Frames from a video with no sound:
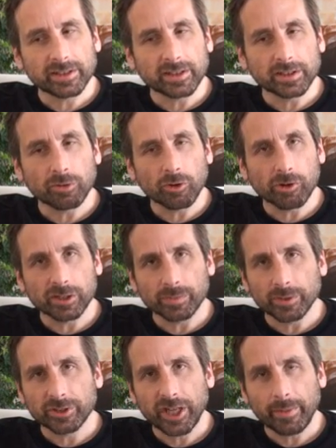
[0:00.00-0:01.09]
that the
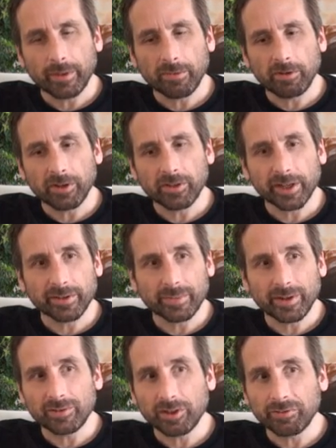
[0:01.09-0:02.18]
programmers came up with, like about